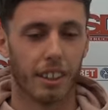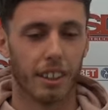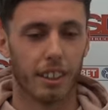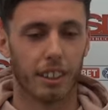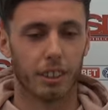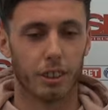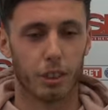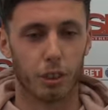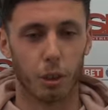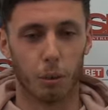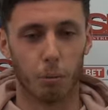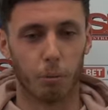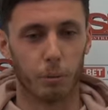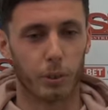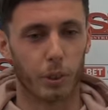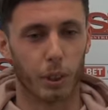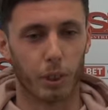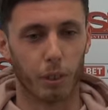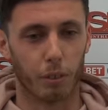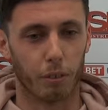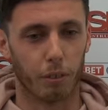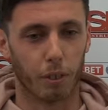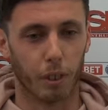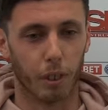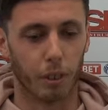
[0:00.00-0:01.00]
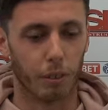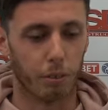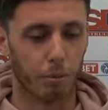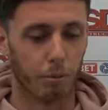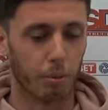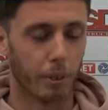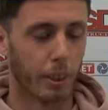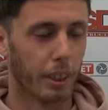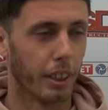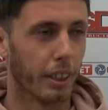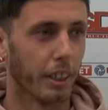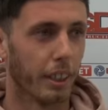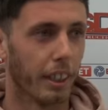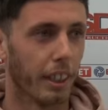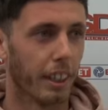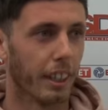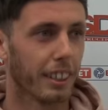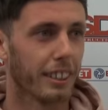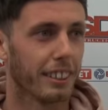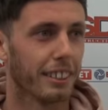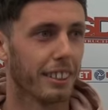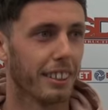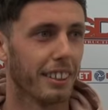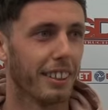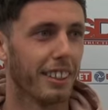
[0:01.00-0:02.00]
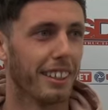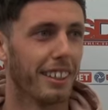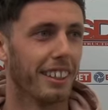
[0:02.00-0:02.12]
something's going to fall for me. It has to.